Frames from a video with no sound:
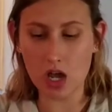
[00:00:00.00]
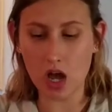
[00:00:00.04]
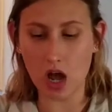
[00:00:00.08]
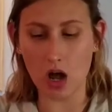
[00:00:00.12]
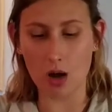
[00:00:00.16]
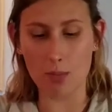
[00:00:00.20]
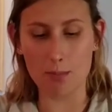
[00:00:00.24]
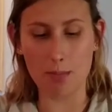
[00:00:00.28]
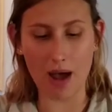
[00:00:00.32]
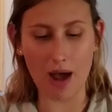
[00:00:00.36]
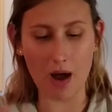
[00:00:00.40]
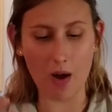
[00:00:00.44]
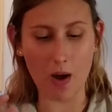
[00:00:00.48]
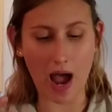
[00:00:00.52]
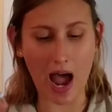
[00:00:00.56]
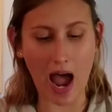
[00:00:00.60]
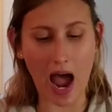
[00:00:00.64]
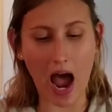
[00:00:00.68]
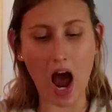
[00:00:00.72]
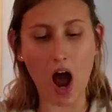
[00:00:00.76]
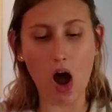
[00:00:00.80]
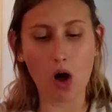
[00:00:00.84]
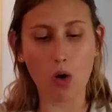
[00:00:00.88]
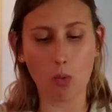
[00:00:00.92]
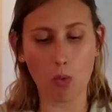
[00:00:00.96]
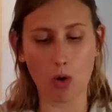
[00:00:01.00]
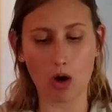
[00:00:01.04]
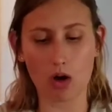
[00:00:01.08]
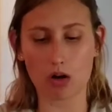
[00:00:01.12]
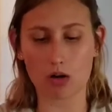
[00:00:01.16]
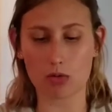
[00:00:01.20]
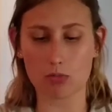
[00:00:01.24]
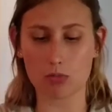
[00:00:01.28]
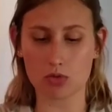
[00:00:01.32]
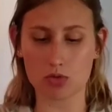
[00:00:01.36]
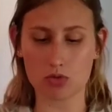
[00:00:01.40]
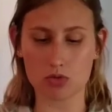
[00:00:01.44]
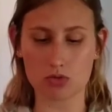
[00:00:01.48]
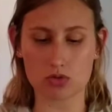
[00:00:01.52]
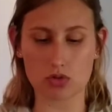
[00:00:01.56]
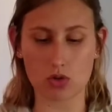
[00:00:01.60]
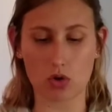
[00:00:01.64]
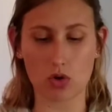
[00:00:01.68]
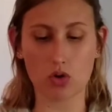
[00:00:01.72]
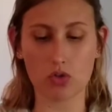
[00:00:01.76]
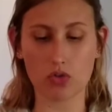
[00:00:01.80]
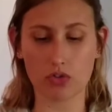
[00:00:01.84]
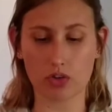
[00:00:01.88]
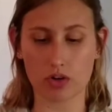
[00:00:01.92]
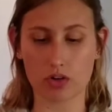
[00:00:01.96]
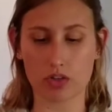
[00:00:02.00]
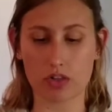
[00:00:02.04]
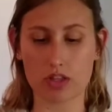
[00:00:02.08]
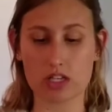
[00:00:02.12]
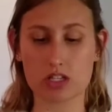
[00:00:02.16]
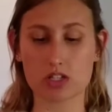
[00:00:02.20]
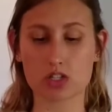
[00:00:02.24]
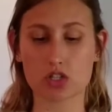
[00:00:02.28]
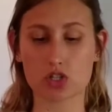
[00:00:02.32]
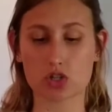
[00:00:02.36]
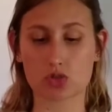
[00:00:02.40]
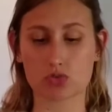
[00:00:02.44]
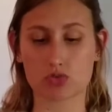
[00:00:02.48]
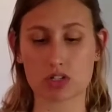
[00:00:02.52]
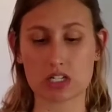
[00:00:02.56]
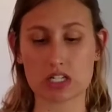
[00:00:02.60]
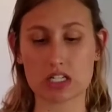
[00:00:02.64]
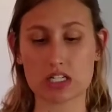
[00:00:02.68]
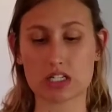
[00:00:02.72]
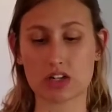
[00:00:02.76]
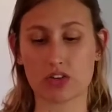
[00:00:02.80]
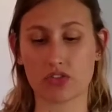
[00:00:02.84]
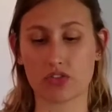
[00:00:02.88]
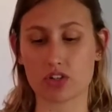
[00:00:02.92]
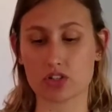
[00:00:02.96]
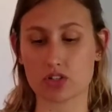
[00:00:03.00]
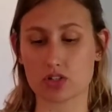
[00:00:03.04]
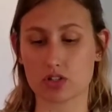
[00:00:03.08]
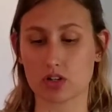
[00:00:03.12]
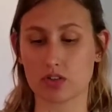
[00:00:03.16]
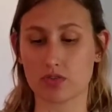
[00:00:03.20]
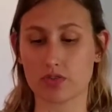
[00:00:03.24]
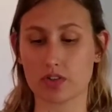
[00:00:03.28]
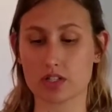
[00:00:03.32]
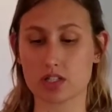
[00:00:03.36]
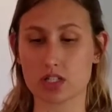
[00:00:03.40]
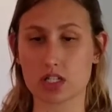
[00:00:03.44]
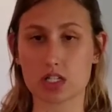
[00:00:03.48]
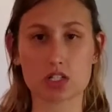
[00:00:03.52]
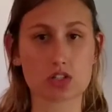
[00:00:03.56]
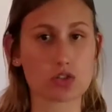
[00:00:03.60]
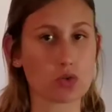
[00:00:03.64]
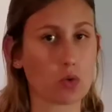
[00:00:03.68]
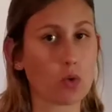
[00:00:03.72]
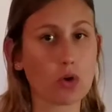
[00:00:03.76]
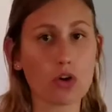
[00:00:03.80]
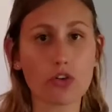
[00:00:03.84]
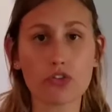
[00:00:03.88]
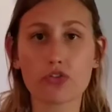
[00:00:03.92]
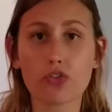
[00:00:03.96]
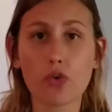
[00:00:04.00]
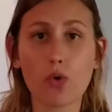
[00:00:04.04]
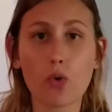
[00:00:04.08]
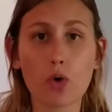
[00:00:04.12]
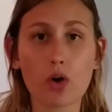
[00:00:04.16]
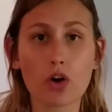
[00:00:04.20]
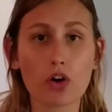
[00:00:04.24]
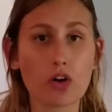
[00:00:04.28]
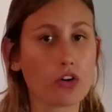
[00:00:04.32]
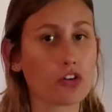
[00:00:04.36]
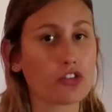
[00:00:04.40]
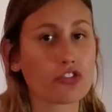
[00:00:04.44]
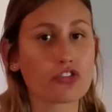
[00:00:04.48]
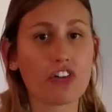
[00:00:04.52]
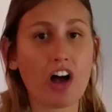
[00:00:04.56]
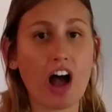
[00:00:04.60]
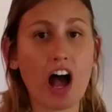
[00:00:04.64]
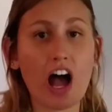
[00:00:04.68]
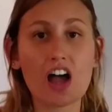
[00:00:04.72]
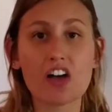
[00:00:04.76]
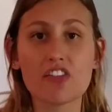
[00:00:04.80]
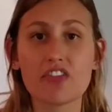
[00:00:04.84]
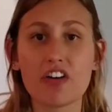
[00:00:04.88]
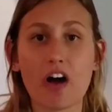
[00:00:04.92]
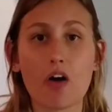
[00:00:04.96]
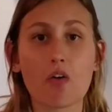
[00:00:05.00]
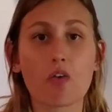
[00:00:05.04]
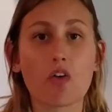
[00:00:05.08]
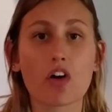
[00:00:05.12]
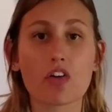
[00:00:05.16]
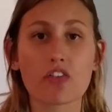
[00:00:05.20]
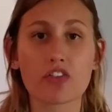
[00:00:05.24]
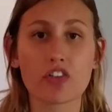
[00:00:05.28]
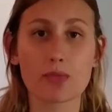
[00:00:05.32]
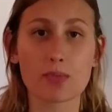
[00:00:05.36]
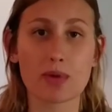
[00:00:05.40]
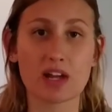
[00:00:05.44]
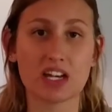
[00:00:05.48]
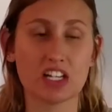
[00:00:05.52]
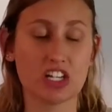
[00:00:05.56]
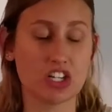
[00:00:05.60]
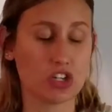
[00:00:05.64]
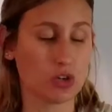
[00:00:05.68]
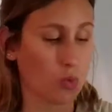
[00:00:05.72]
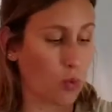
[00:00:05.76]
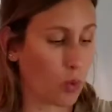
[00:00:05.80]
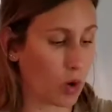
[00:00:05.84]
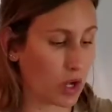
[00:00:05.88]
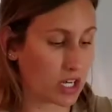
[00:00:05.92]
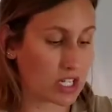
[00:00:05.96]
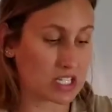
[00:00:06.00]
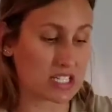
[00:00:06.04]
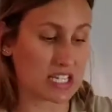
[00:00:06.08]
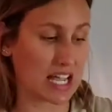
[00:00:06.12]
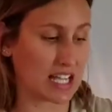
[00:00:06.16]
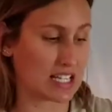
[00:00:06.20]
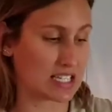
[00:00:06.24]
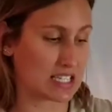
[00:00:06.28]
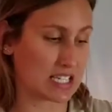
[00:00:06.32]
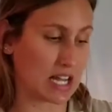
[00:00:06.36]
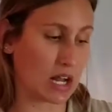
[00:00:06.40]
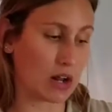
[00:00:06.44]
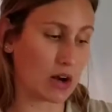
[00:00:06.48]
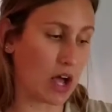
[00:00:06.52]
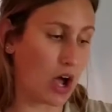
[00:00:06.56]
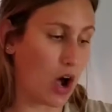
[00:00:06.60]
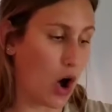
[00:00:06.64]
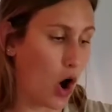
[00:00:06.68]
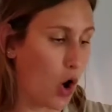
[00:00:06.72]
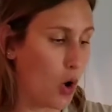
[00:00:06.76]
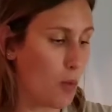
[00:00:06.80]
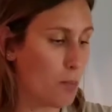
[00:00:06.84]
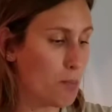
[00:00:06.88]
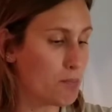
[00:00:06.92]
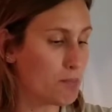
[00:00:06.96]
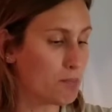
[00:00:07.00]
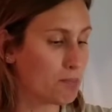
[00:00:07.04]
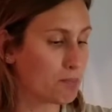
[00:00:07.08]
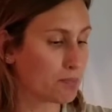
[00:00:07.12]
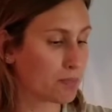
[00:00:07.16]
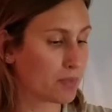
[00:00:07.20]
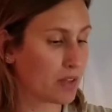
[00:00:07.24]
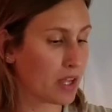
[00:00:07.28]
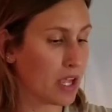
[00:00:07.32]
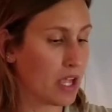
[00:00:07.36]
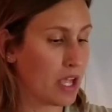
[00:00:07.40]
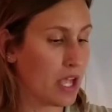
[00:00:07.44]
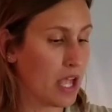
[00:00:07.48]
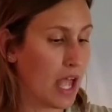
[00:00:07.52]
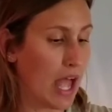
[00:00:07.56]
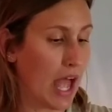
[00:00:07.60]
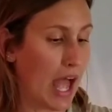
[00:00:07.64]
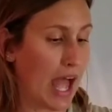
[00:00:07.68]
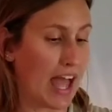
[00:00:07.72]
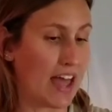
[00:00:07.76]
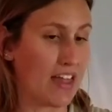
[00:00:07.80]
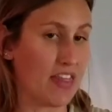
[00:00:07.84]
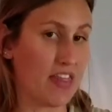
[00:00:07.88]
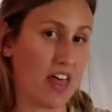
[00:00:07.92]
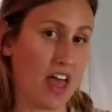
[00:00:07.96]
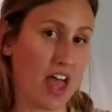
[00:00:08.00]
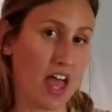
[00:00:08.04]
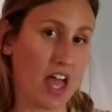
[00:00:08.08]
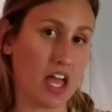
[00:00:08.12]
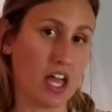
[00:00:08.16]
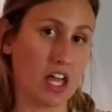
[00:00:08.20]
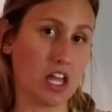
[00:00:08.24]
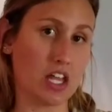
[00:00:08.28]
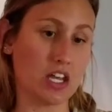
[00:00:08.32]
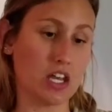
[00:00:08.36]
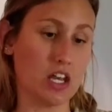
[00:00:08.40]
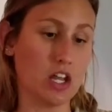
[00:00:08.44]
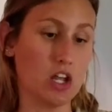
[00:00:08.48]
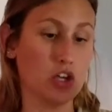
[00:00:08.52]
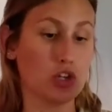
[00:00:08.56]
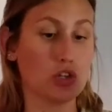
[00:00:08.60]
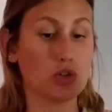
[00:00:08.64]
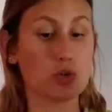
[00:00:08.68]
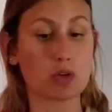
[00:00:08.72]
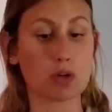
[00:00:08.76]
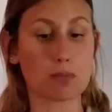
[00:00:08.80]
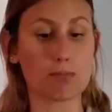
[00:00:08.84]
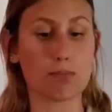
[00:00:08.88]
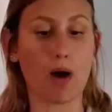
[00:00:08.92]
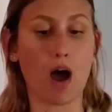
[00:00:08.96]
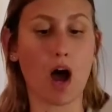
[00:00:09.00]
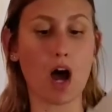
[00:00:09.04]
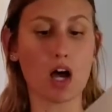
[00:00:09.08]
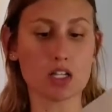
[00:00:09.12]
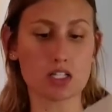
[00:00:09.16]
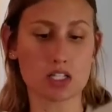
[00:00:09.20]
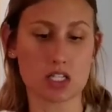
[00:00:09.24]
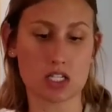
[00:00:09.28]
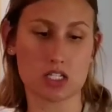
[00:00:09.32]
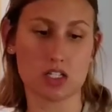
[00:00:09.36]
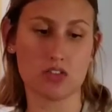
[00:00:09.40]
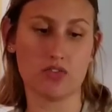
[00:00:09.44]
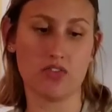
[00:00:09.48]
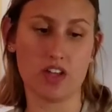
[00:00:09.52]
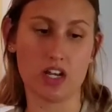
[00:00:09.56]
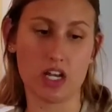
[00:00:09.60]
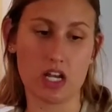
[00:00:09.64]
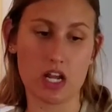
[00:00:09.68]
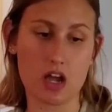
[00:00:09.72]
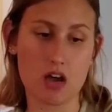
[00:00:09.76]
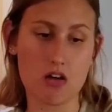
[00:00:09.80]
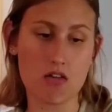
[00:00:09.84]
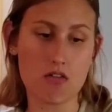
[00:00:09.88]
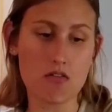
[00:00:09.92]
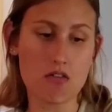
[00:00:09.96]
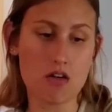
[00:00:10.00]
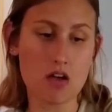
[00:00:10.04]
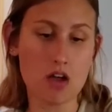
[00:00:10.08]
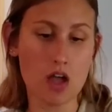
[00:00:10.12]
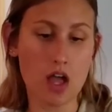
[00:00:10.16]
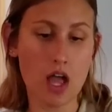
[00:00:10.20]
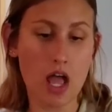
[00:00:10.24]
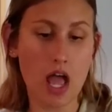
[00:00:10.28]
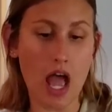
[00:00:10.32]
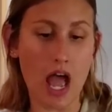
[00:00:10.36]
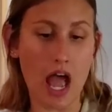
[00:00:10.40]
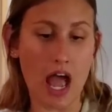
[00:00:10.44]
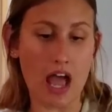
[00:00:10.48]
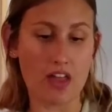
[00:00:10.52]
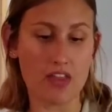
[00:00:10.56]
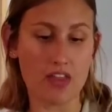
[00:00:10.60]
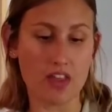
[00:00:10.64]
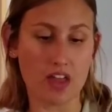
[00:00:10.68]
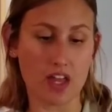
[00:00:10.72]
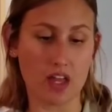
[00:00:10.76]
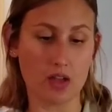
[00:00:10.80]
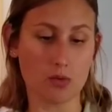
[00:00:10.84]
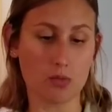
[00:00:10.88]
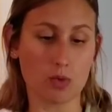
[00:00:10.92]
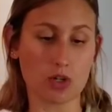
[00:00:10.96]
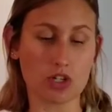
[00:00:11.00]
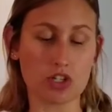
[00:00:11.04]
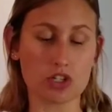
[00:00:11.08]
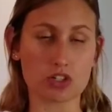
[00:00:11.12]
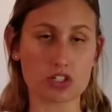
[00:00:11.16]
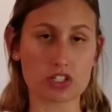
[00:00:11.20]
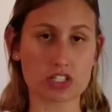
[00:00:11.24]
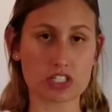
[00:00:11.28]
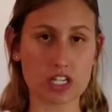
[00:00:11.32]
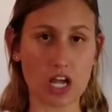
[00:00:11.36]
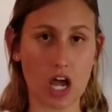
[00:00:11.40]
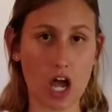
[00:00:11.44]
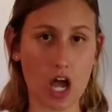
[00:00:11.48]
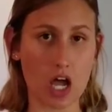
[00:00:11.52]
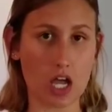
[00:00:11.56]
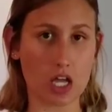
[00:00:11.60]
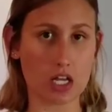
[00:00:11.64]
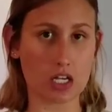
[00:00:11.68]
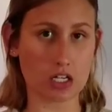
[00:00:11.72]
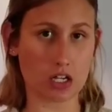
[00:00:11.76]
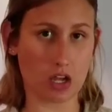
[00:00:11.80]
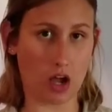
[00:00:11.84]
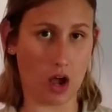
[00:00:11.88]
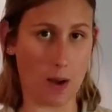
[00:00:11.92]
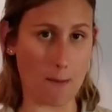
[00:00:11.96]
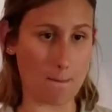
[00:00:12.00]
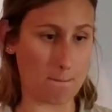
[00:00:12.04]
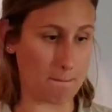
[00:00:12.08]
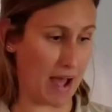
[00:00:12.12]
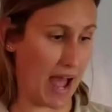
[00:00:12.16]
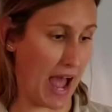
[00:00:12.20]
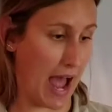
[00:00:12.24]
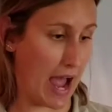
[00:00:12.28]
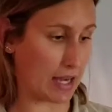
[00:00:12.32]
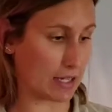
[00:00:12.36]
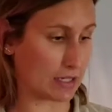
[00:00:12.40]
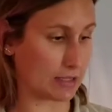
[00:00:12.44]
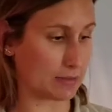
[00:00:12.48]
about how water moves over these 3 different surfaces, or 4 or 5, however many you want to test out at home. And then you can pause this video, and then when you're done, come back.